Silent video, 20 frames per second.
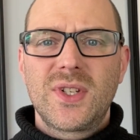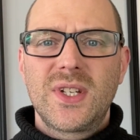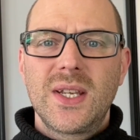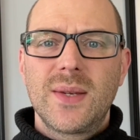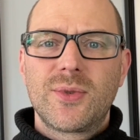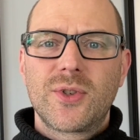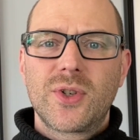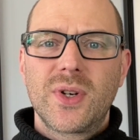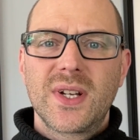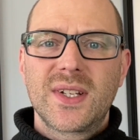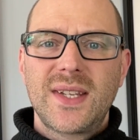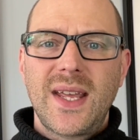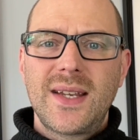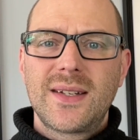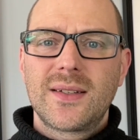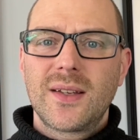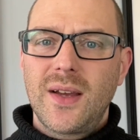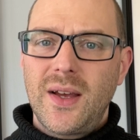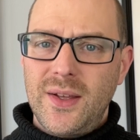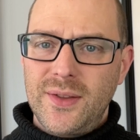tips, tricks,
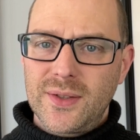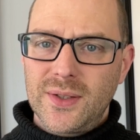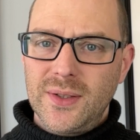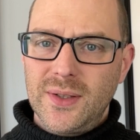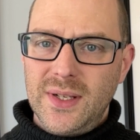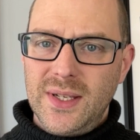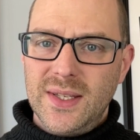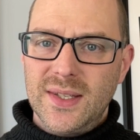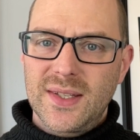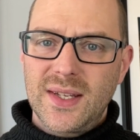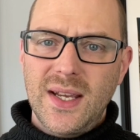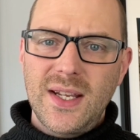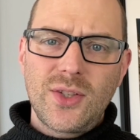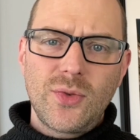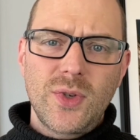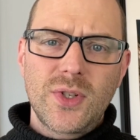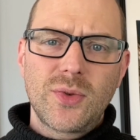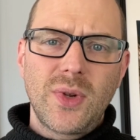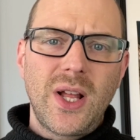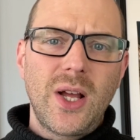and other insights
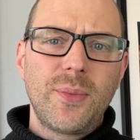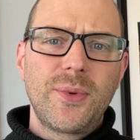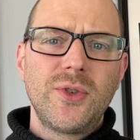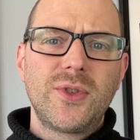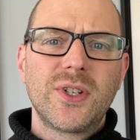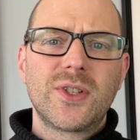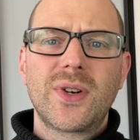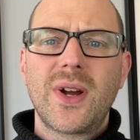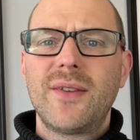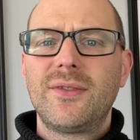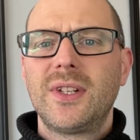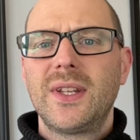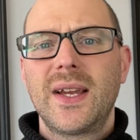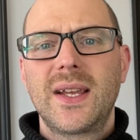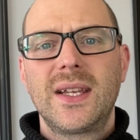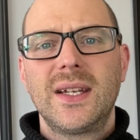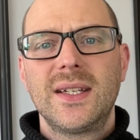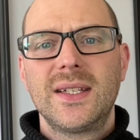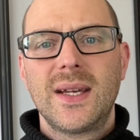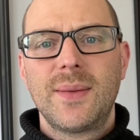which will help you to travel like
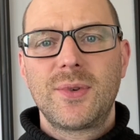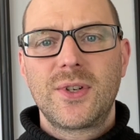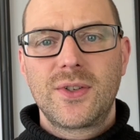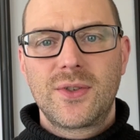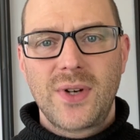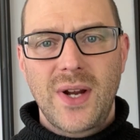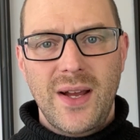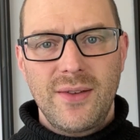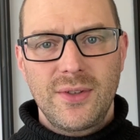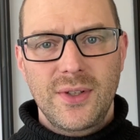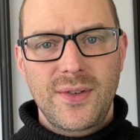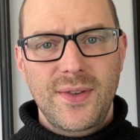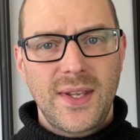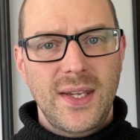an adept traveler,